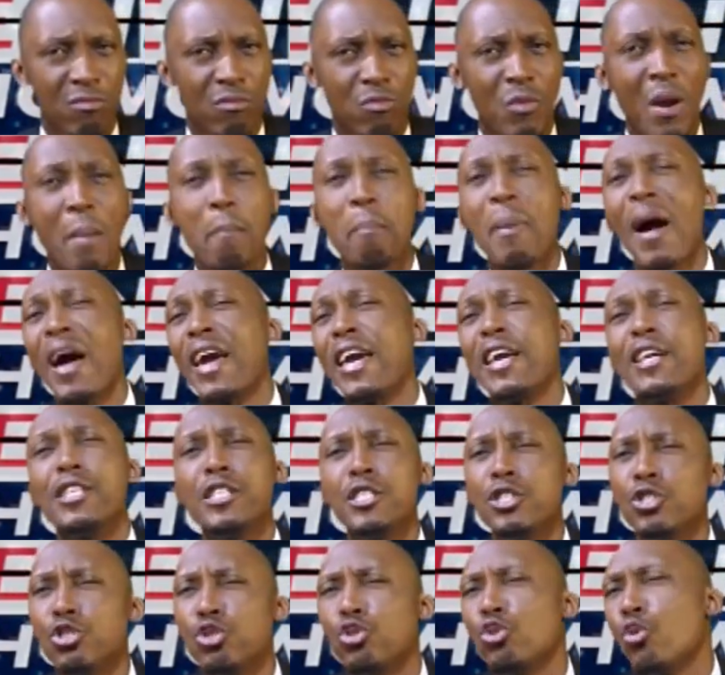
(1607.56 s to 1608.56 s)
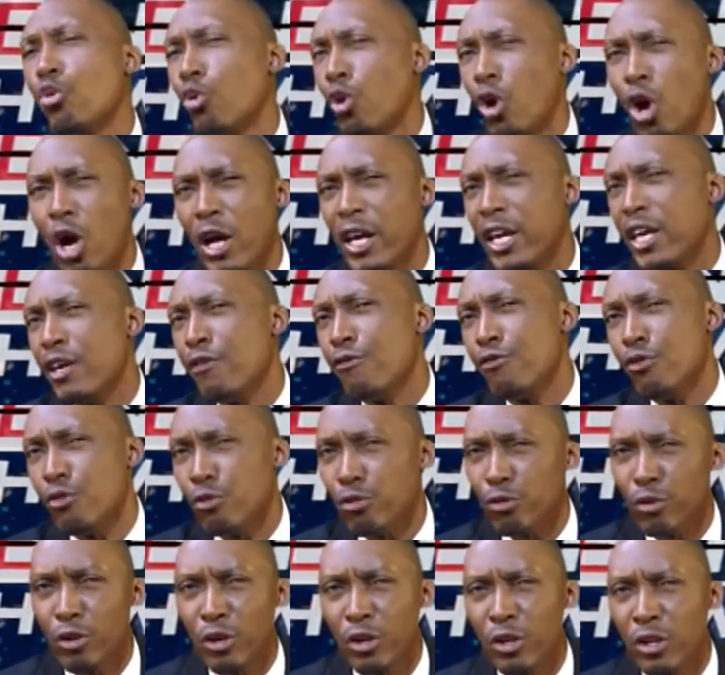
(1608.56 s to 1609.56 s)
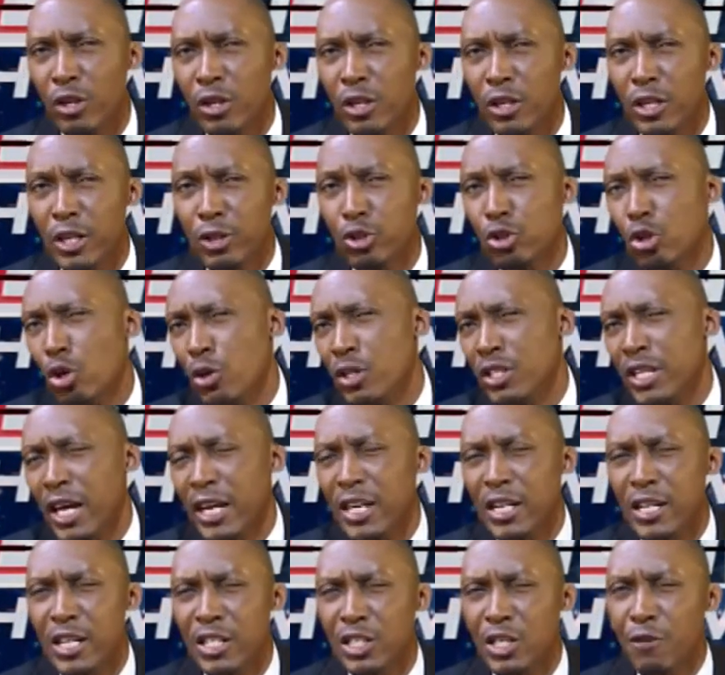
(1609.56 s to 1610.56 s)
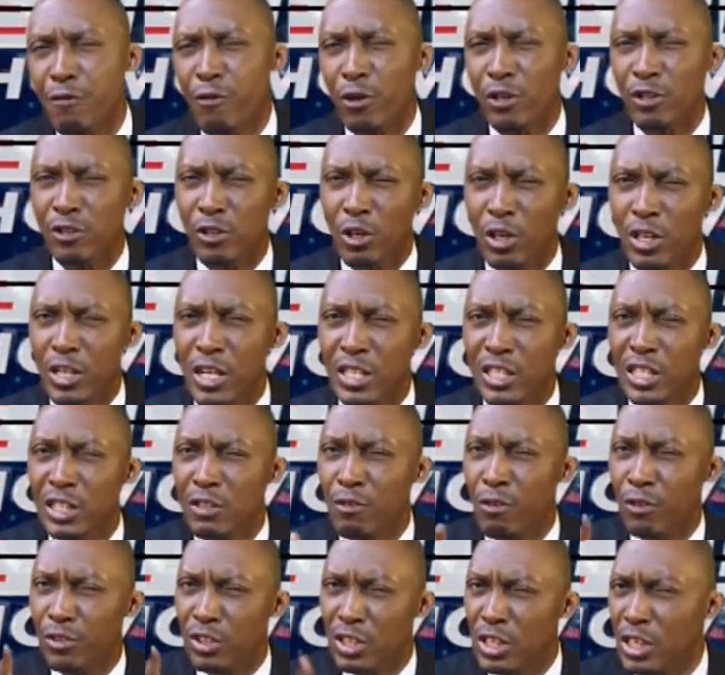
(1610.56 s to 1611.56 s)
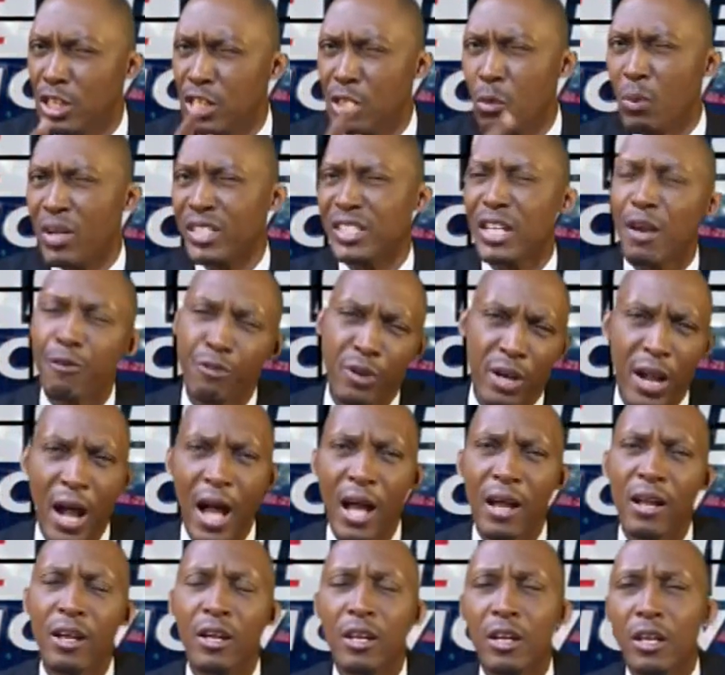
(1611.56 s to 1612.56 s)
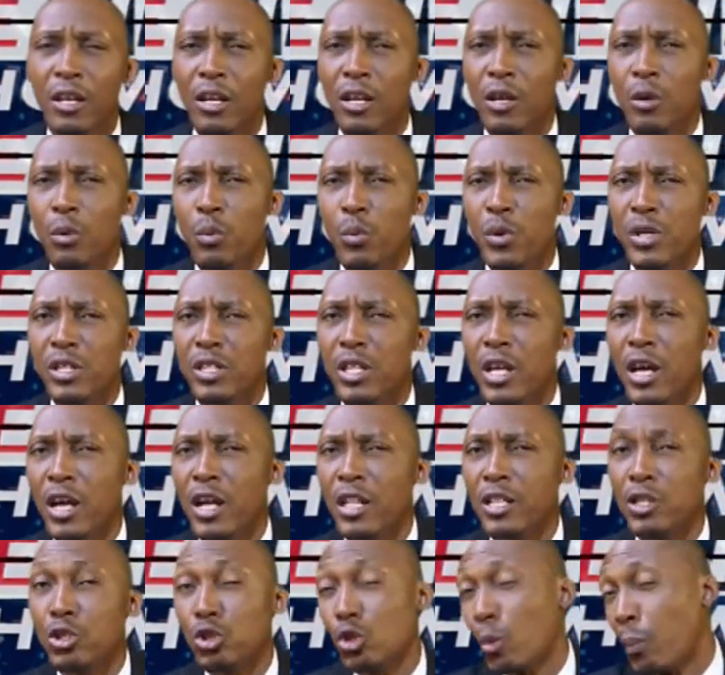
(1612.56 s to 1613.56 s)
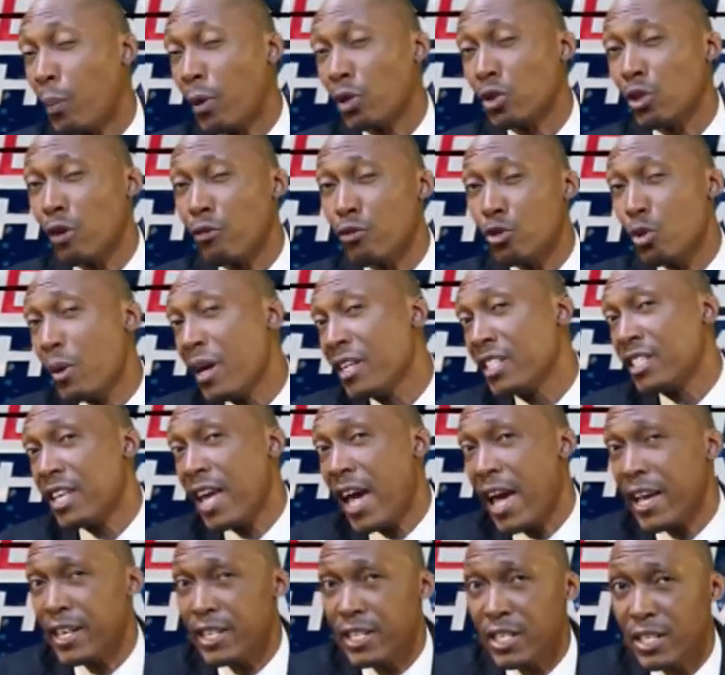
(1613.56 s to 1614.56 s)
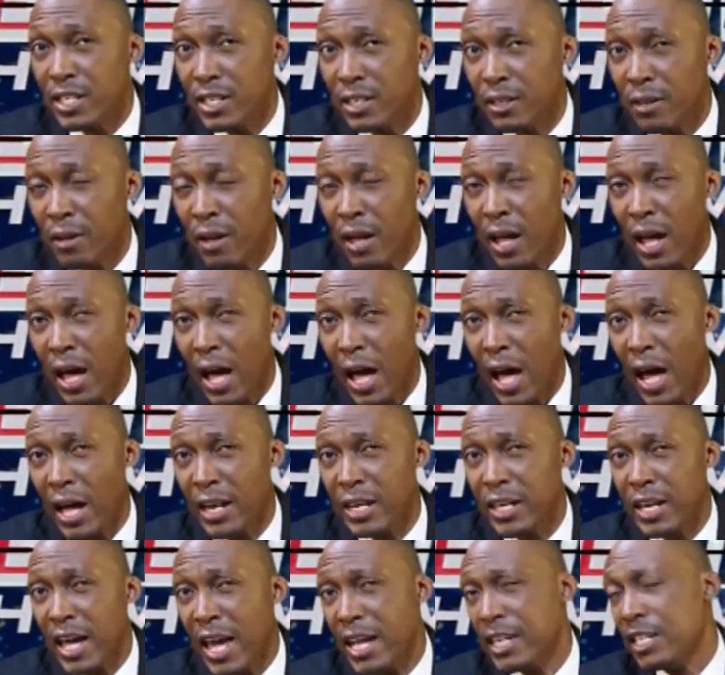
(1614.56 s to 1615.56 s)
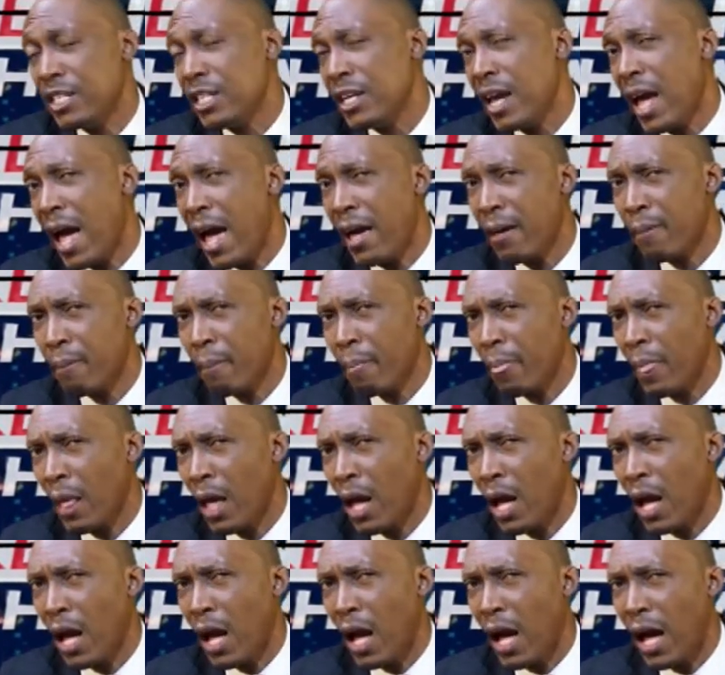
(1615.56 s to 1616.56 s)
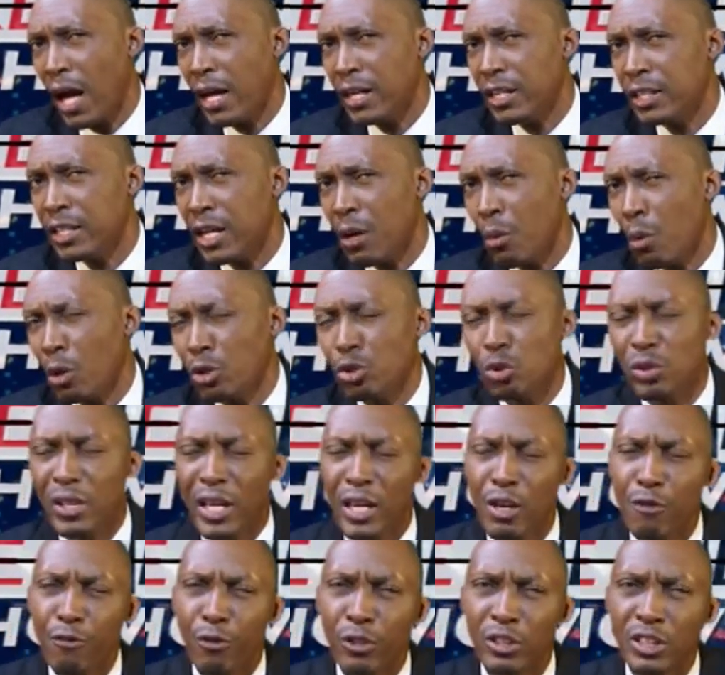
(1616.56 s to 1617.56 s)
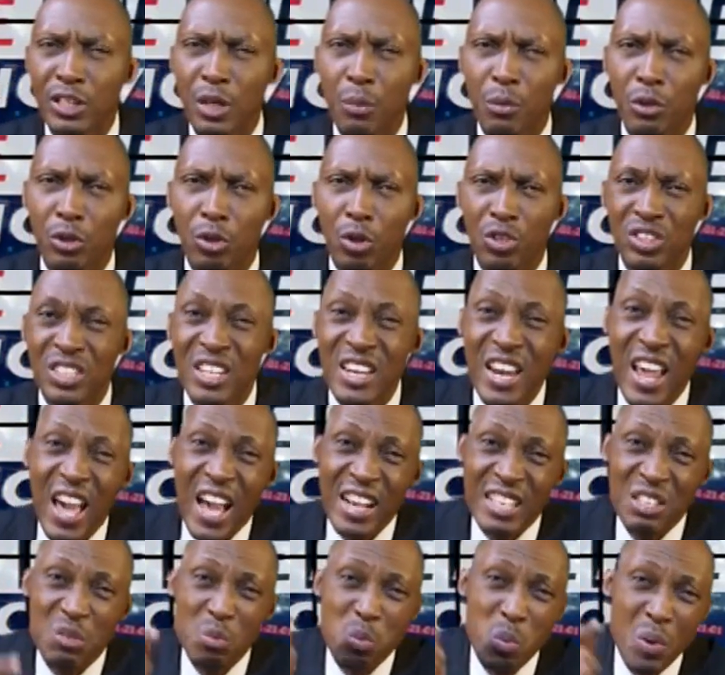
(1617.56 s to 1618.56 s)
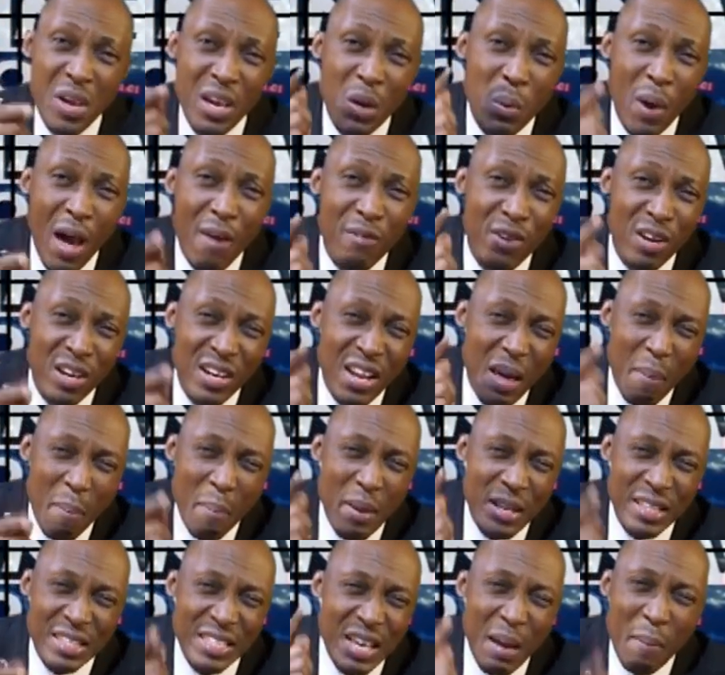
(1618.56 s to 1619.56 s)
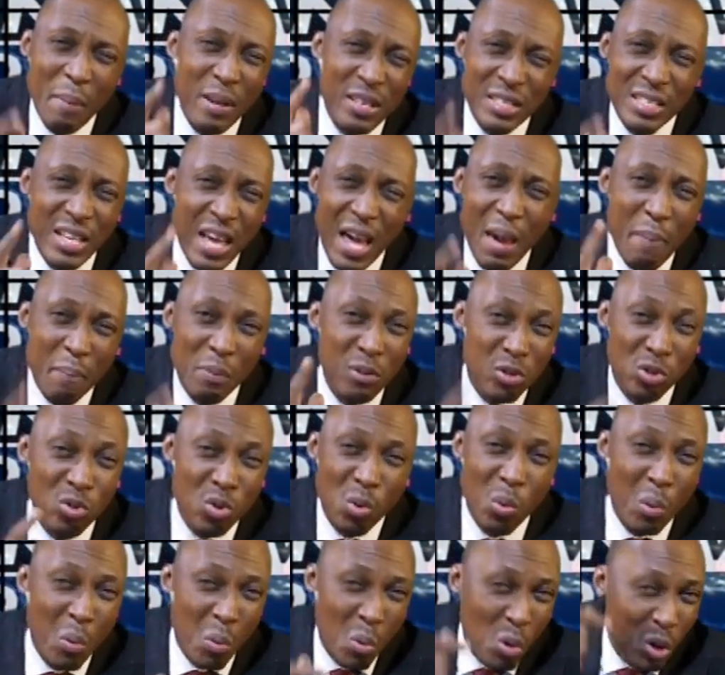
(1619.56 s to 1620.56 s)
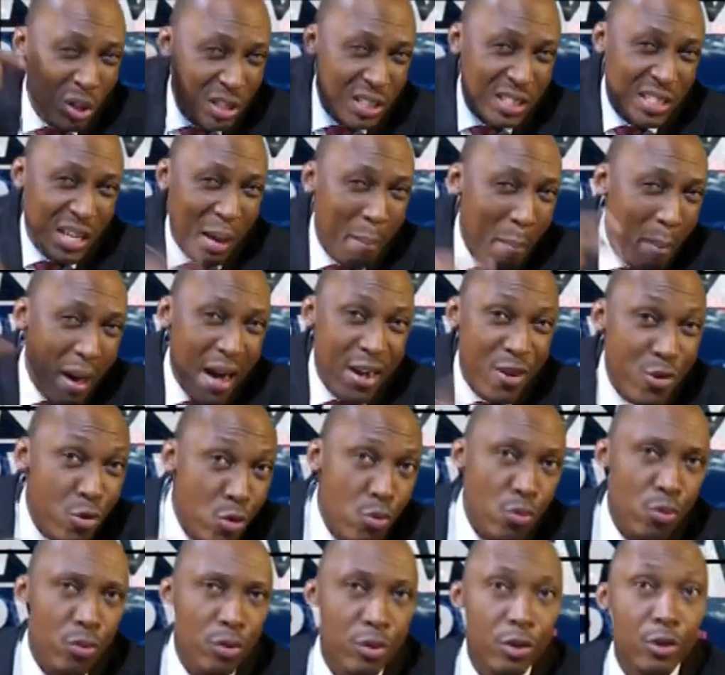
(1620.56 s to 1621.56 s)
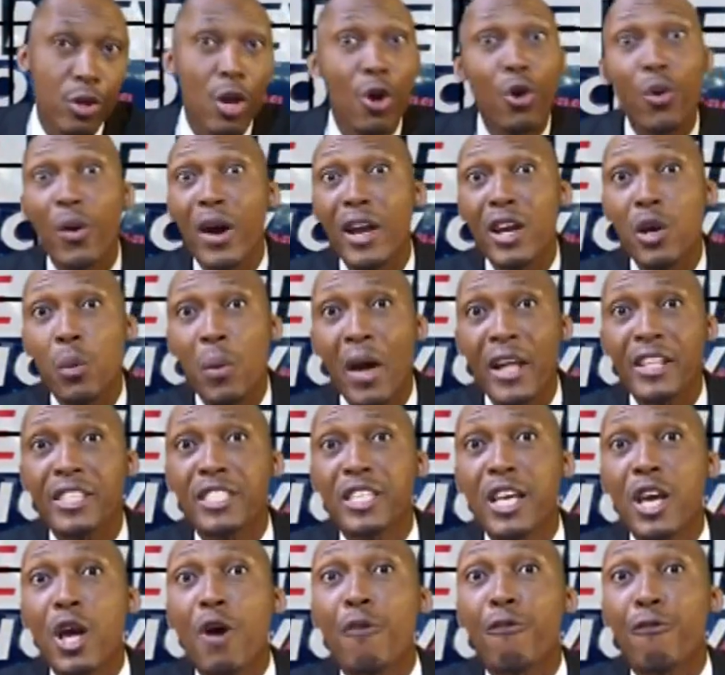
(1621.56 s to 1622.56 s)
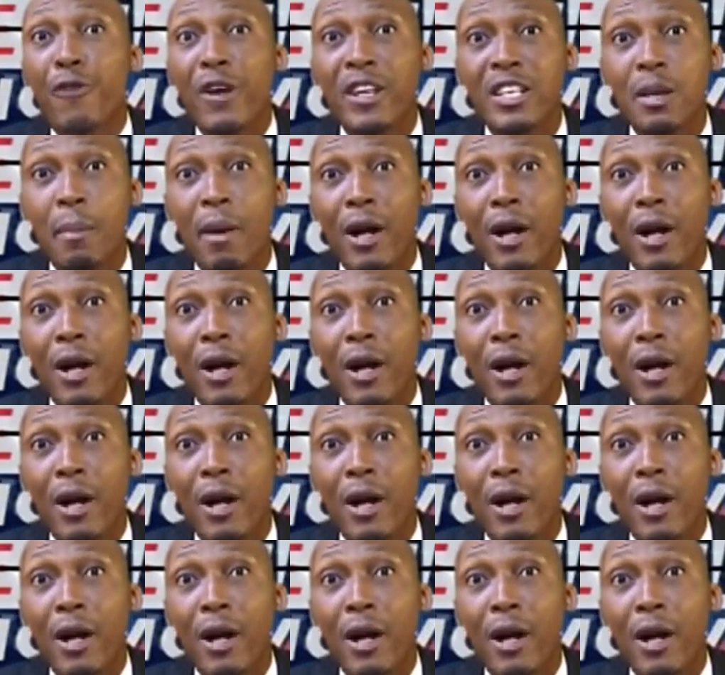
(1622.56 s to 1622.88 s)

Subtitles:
when package this show can't give you. This show is an initiative of CDD West Africa with the support of USAID and NDI. And I want to thank you for staying with us. Next week, we have another better episode. We won't summer you. Not go anywhere. Tell your friend